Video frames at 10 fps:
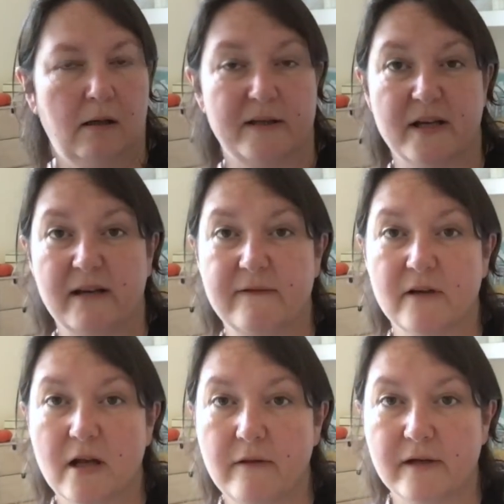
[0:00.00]
don't
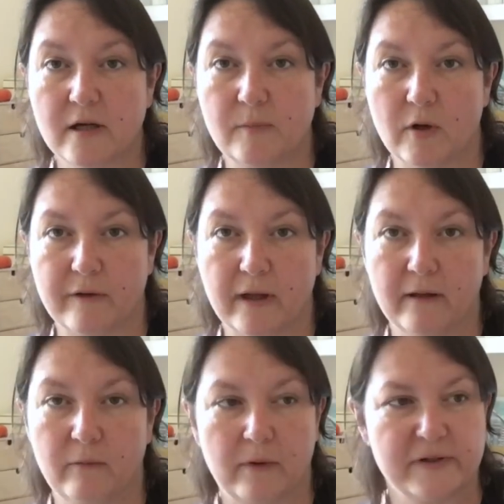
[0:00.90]
even know that I'll bother.
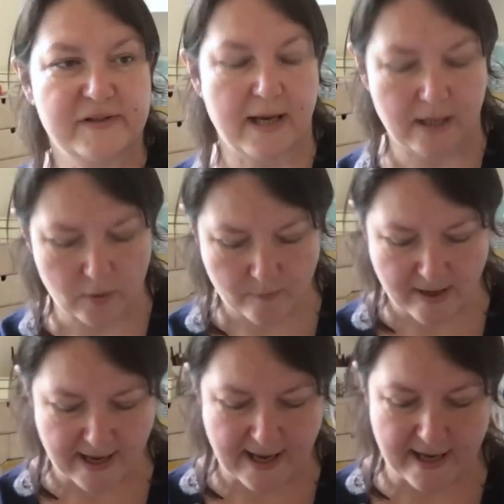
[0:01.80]
Once they go on
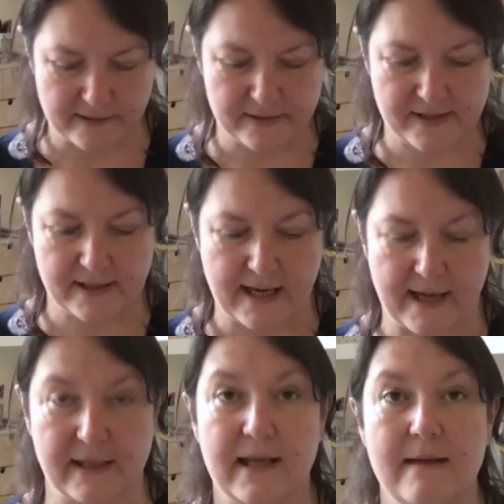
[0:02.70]
my hands
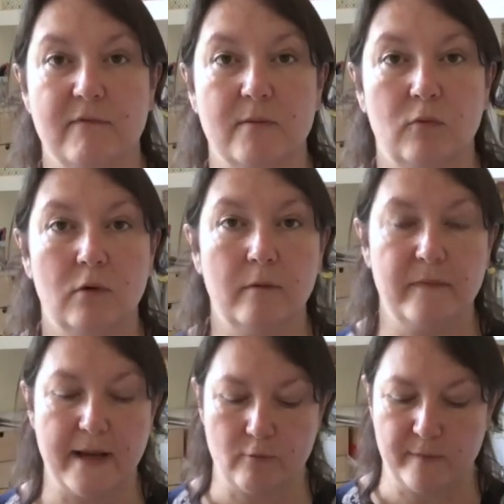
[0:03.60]
and keep them warm,
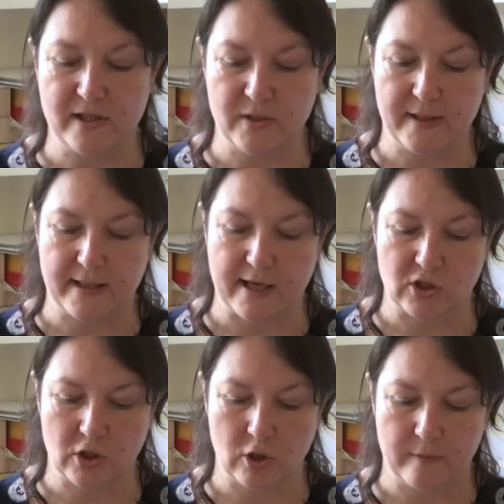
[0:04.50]
they will be doing their
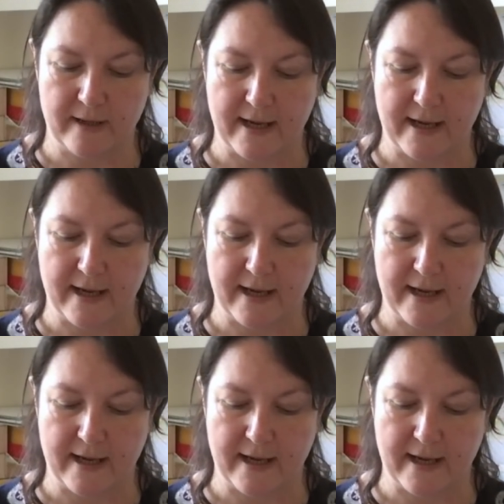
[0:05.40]
job,